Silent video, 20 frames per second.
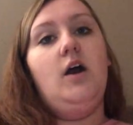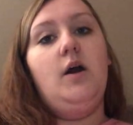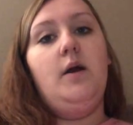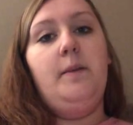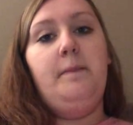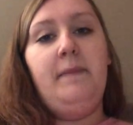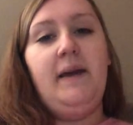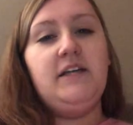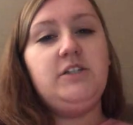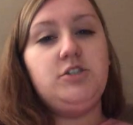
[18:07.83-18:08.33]

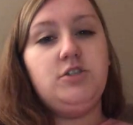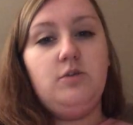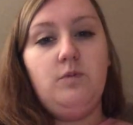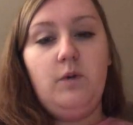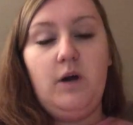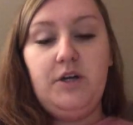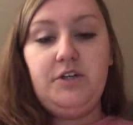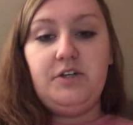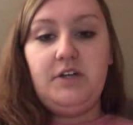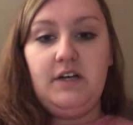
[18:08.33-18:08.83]
it makes you
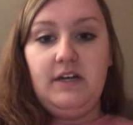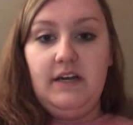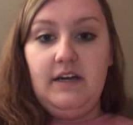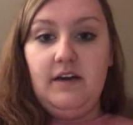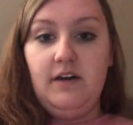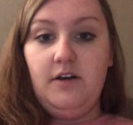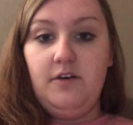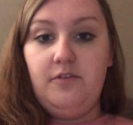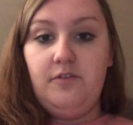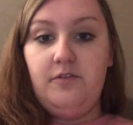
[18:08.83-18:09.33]
wonder
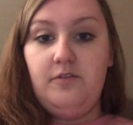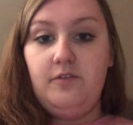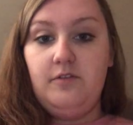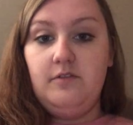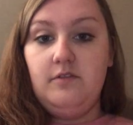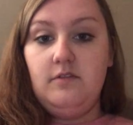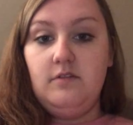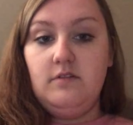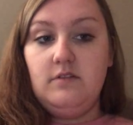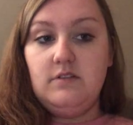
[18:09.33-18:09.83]
if
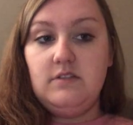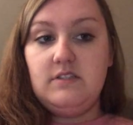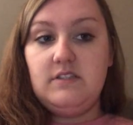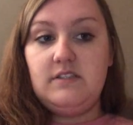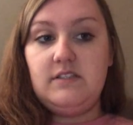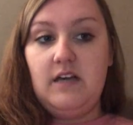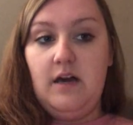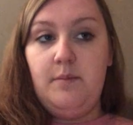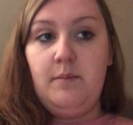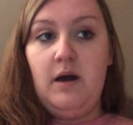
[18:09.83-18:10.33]

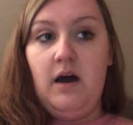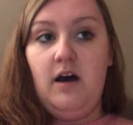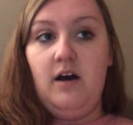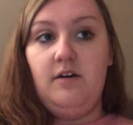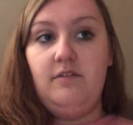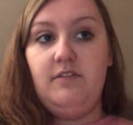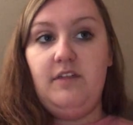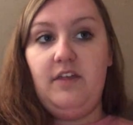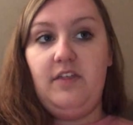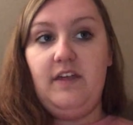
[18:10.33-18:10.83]
some
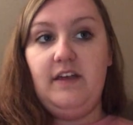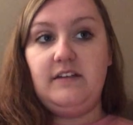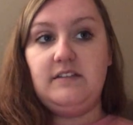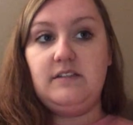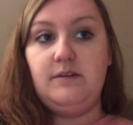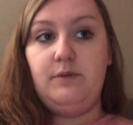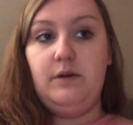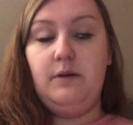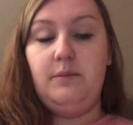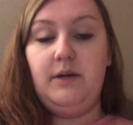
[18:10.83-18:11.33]
of the
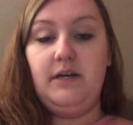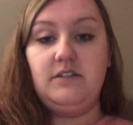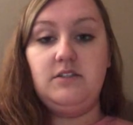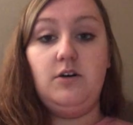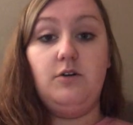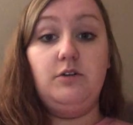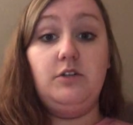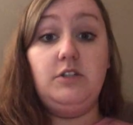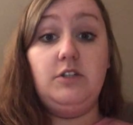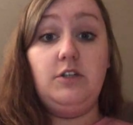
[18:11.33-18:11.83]
things that we're being
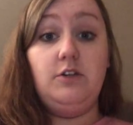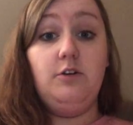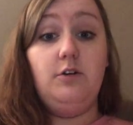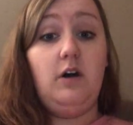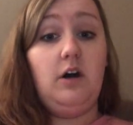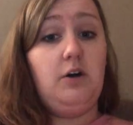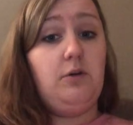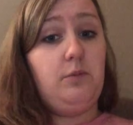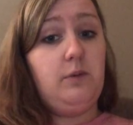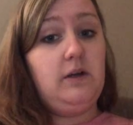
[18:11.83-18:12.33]
told to do
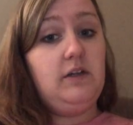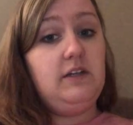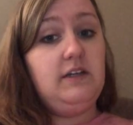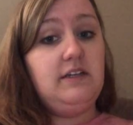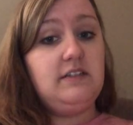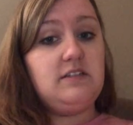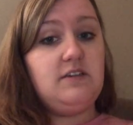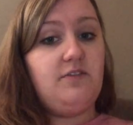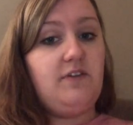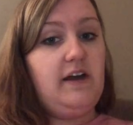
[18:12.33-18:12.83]
are
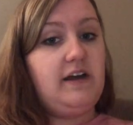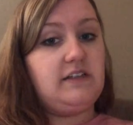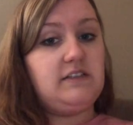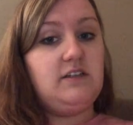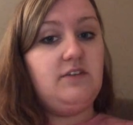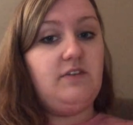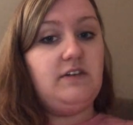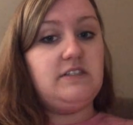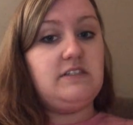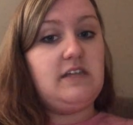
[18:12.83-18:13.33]
really as
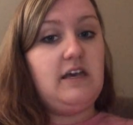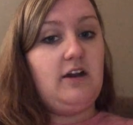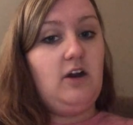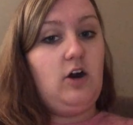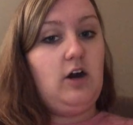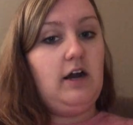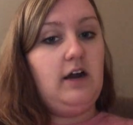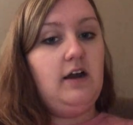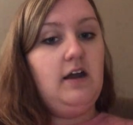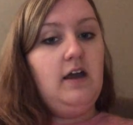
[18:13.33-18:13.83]
effective as they
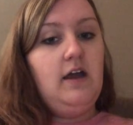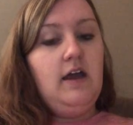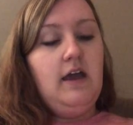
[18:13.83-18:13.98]
are.